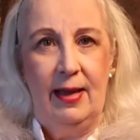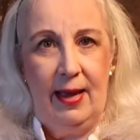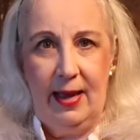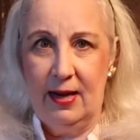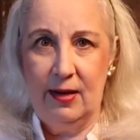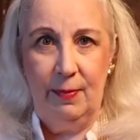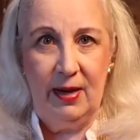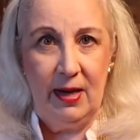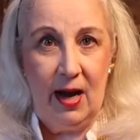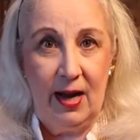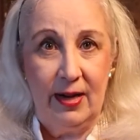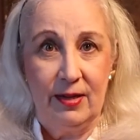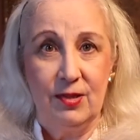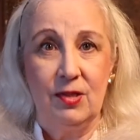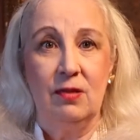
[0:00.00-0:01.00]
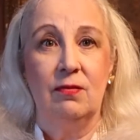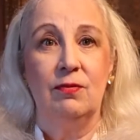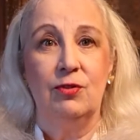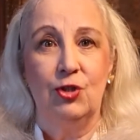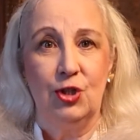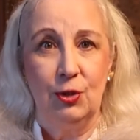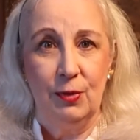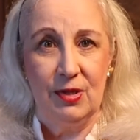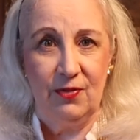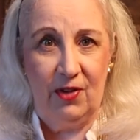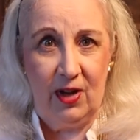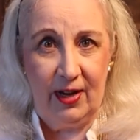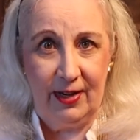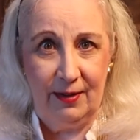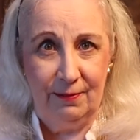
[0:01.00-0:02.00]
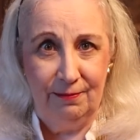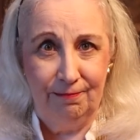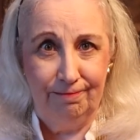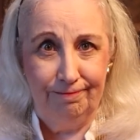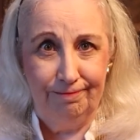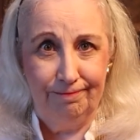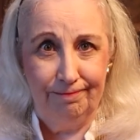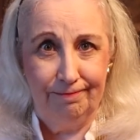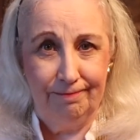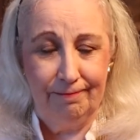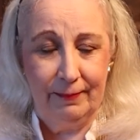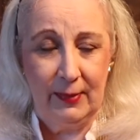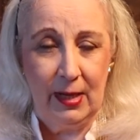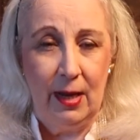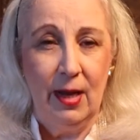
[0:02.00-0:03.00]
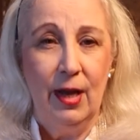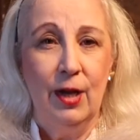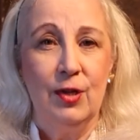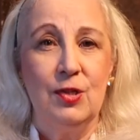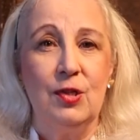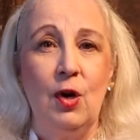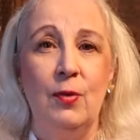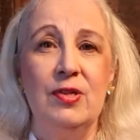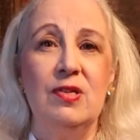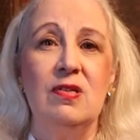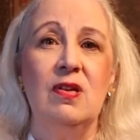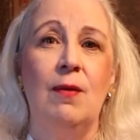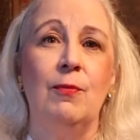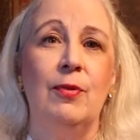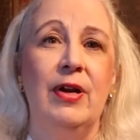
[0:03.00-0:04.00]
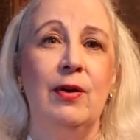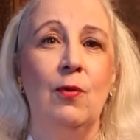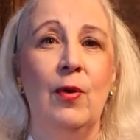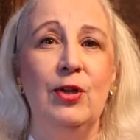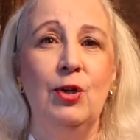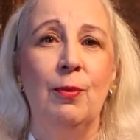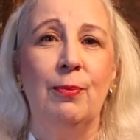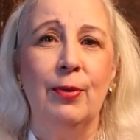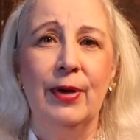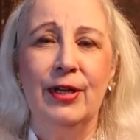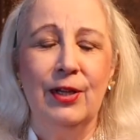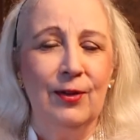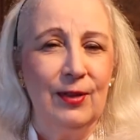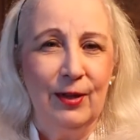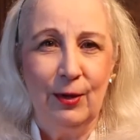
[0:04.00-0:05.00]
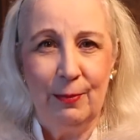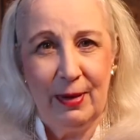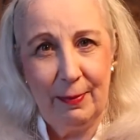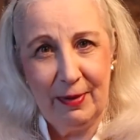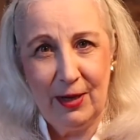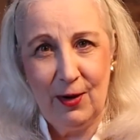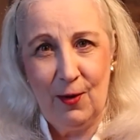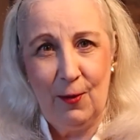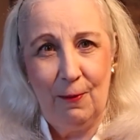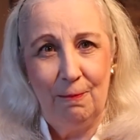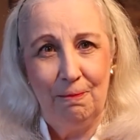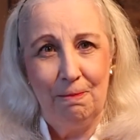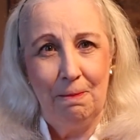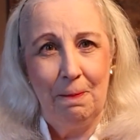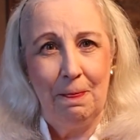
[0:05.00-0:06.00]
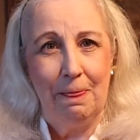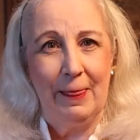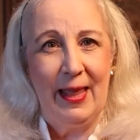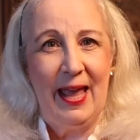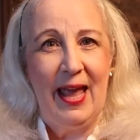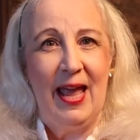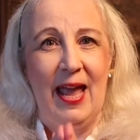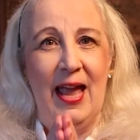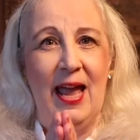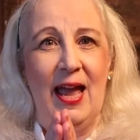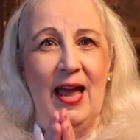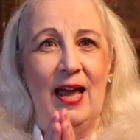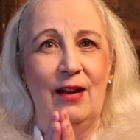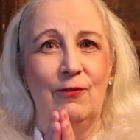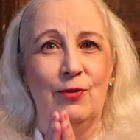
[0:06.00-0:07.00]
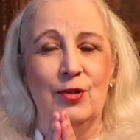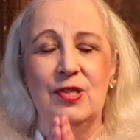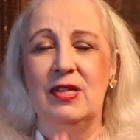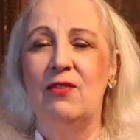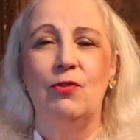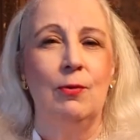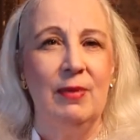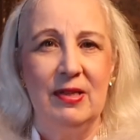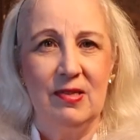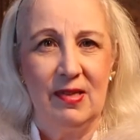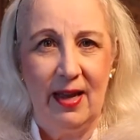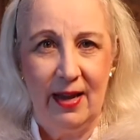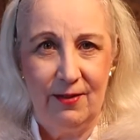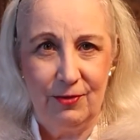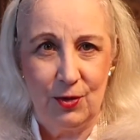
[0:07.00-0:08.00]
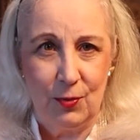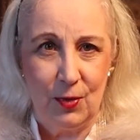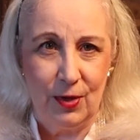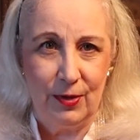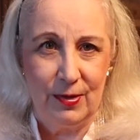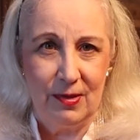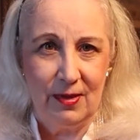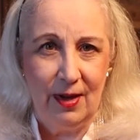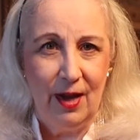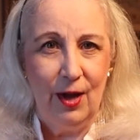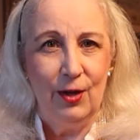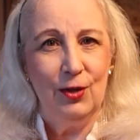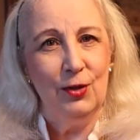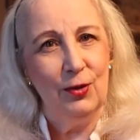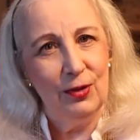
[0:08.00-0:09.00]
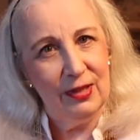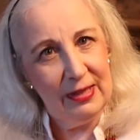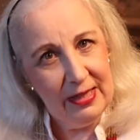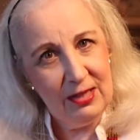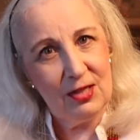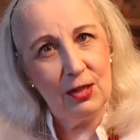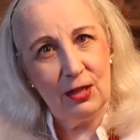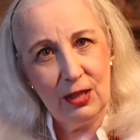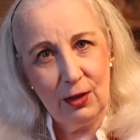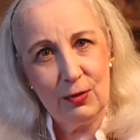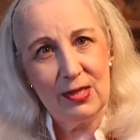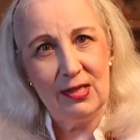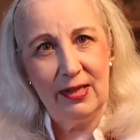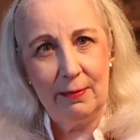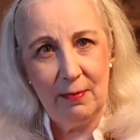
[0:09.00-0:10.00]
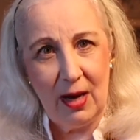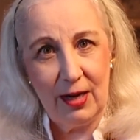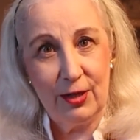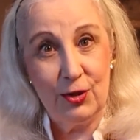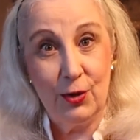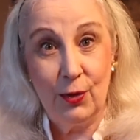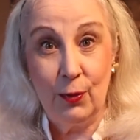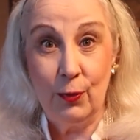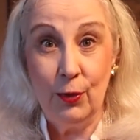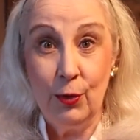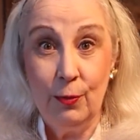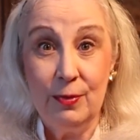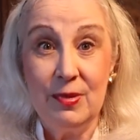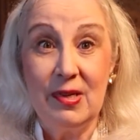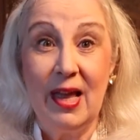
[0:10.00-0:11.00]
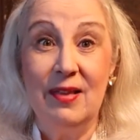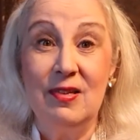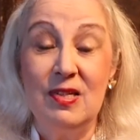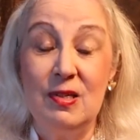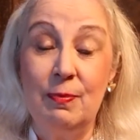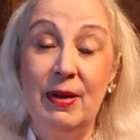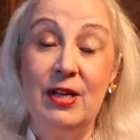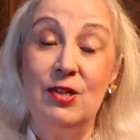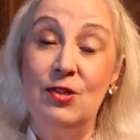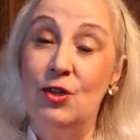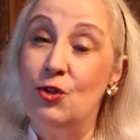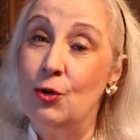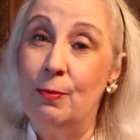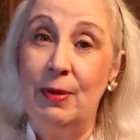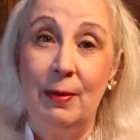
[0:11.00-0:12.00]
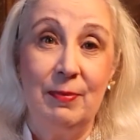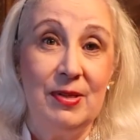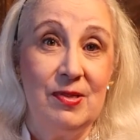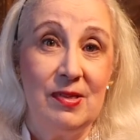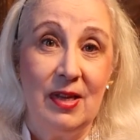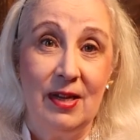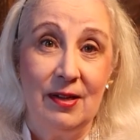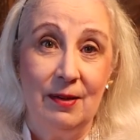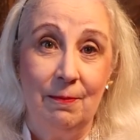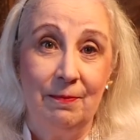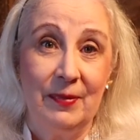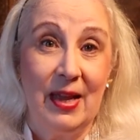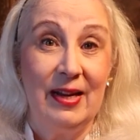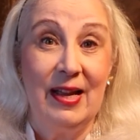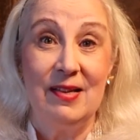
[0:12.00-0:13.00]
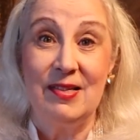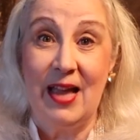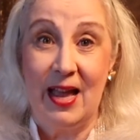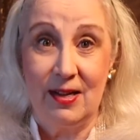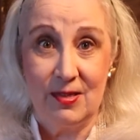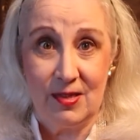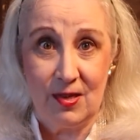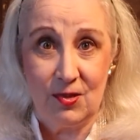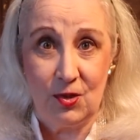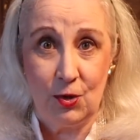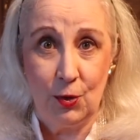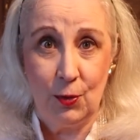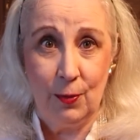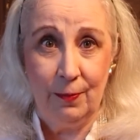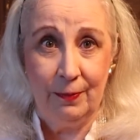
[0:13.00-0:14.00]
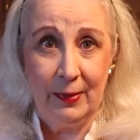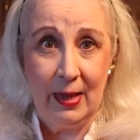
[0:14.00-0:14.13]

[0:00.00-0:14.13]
antibiotics, she was fine. So in summary, when you bring your little puppy home, and for several months afterwards, you'll need to closely monitor the rooms and the space that your puppy's in and has access to.